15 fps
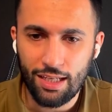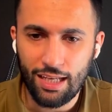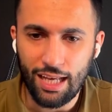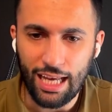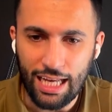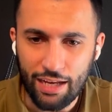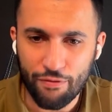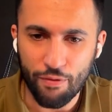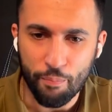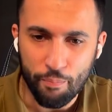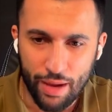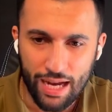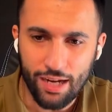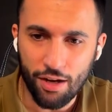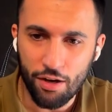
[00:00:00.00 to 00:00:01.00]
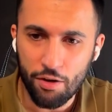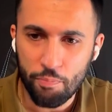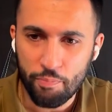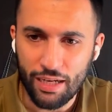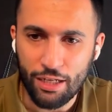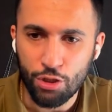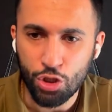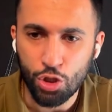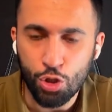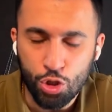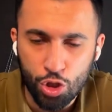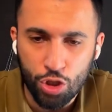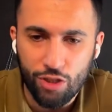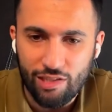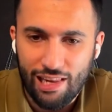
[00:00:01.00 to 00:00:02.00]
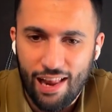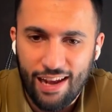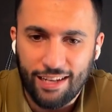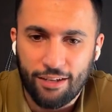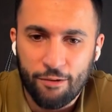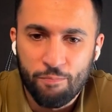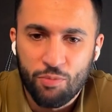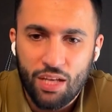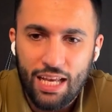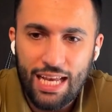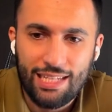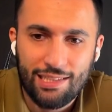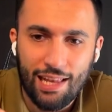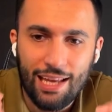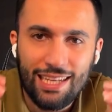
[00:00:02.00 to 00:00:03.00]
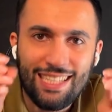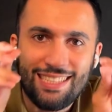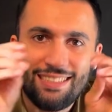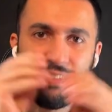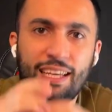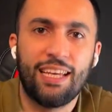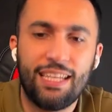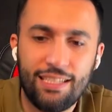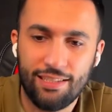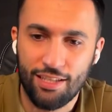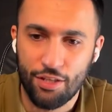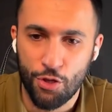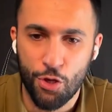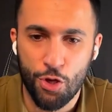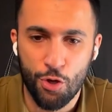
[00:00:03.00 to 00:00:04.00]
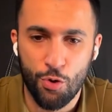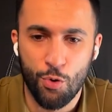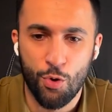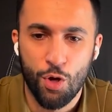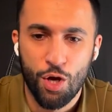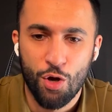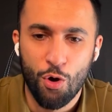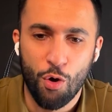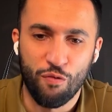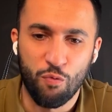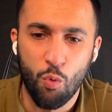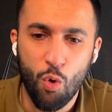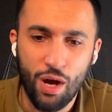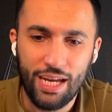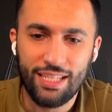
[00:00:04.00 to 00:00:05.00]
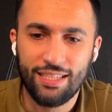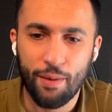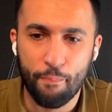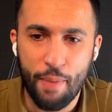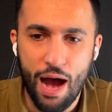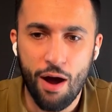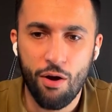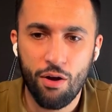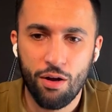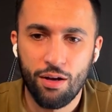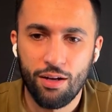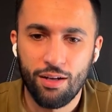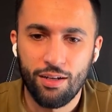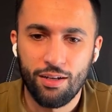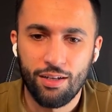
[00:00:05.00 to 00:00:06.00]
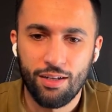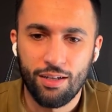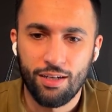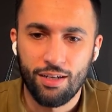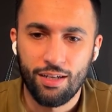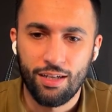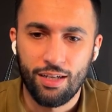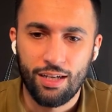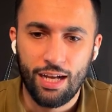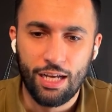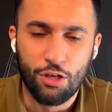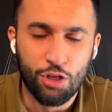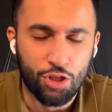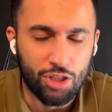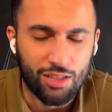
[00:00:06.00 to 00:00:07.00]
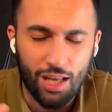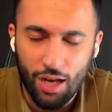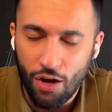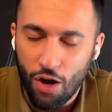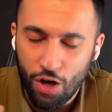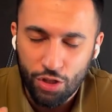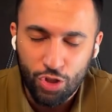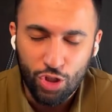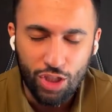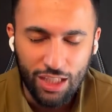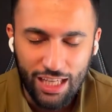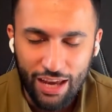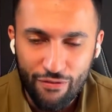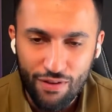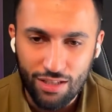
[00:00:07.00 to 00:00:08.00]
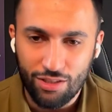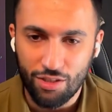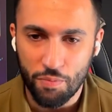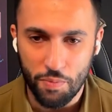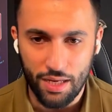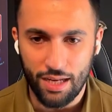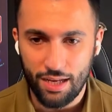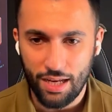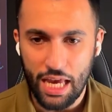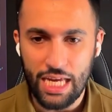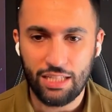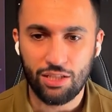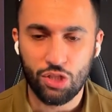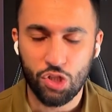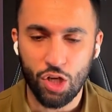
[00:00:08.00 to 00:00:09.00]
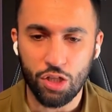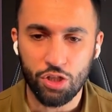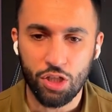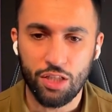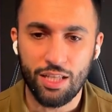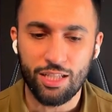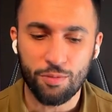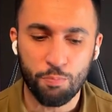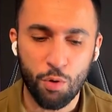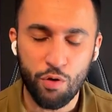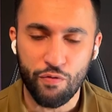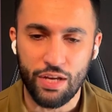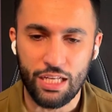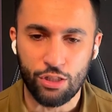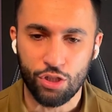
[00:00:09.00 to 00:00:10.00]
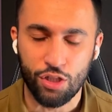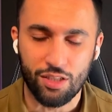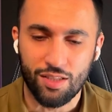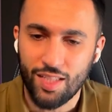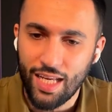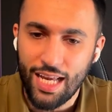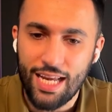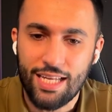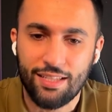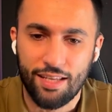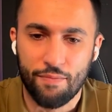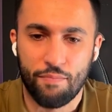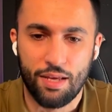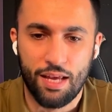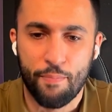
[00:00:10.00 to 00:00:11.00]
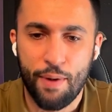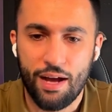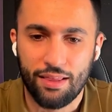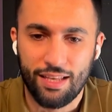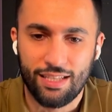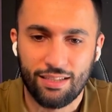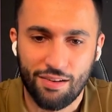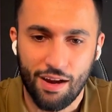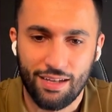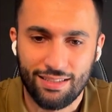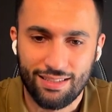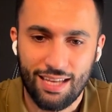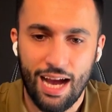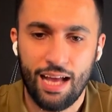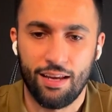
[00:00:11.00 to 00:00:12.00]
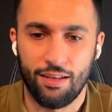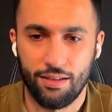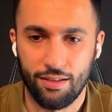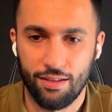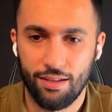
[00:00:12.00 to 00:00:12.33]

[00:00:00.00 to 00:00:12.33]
even bigger because you just like, it's like he's teasing you of what he's about. And you're just like, oh, just give it to me. It's such a, this movie is just teasing me about this guy's talent.